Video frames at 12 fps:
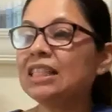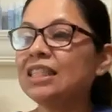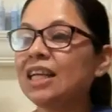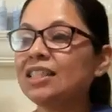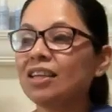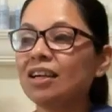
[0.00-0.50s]

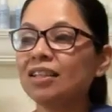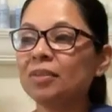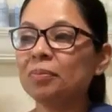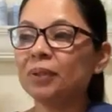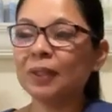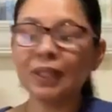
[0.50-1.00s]
It's not
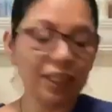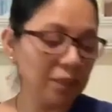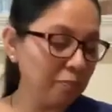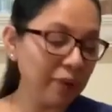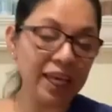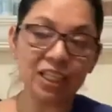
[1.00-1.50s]
chocolate
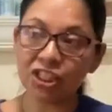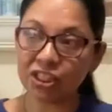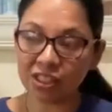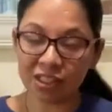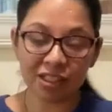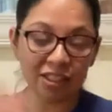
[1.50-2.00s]
pudding.
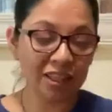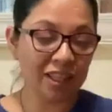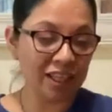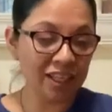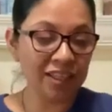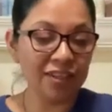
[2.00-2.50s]
Patience.
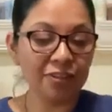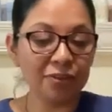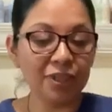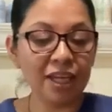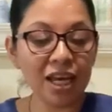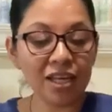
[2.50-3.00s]
Thank
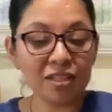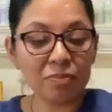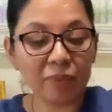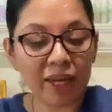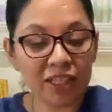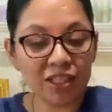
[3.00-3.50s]
you.
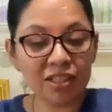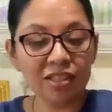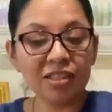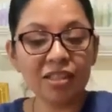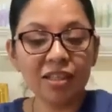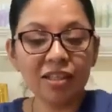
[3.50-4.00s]
Yes,
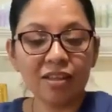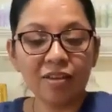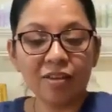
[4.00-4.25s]
patience.